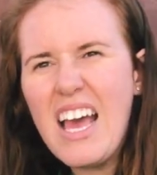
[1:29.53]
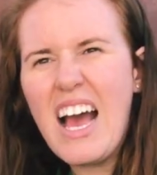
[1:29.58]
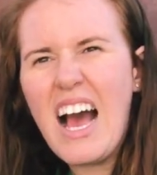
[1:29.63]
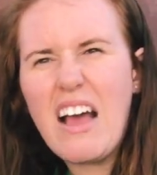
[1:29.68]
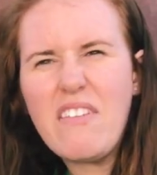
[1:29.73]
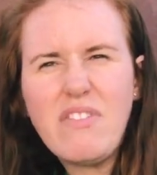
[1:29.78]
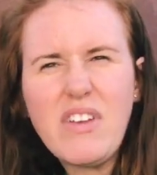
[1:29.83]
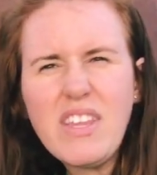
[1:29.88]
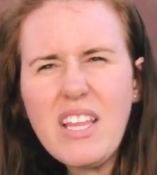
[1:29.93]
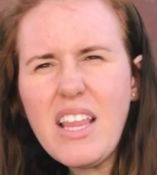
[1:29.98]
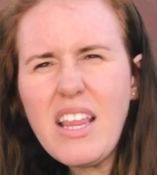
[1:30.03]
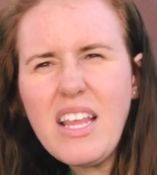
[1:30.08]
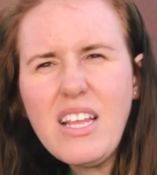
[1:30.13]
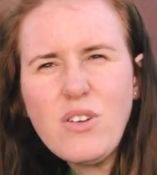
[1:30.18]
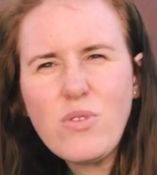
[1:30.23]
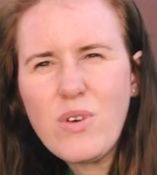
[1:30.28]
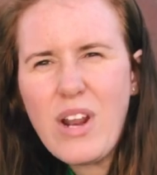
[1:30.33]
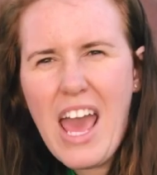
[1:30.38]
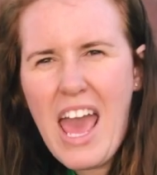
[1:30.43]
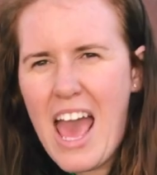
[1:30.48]
I find that they
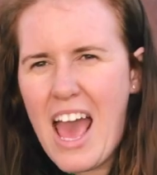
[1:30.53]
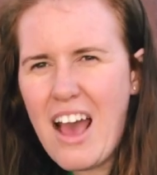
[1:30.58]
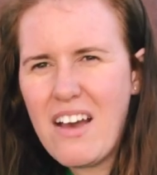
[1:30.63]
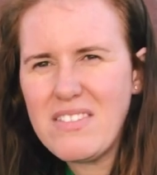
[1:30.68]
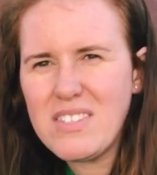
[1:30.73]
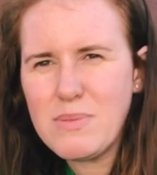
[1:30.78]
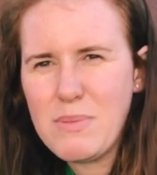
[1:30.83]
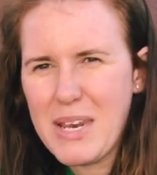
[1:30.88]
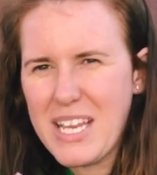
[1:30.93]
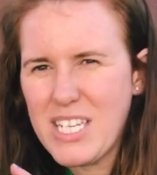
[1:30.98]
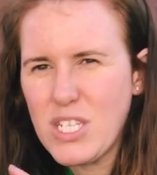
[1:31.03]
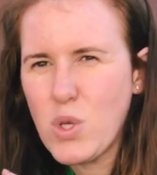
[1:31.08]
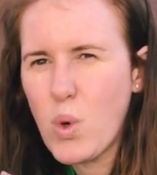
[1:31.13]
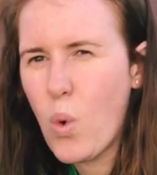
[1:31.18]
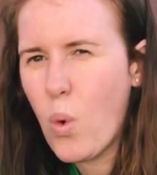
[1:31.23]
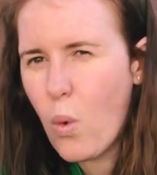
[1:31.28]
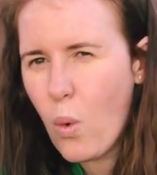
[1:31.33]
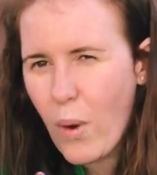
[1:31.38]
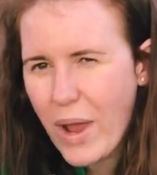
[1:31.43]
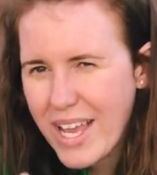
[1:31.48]
don't have as many
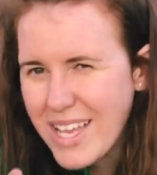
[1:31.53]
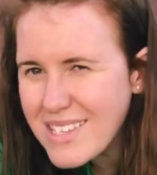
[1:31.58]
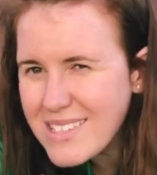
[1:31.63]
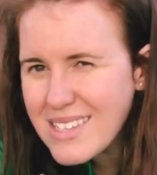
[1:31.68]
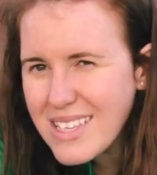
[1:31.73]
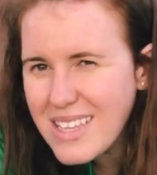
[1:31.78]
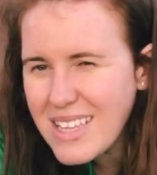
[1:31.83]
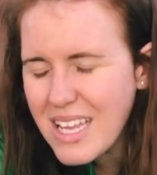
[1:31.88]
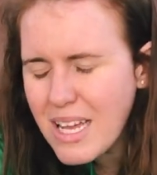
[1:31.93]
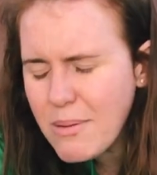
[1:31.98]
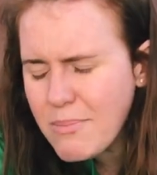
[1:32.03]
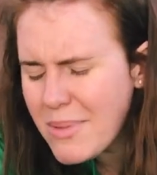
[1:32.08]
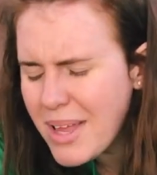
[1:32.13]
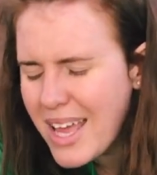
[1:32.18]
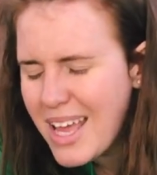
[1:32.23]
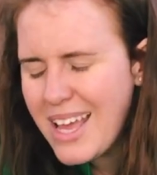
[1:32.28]
twigs in them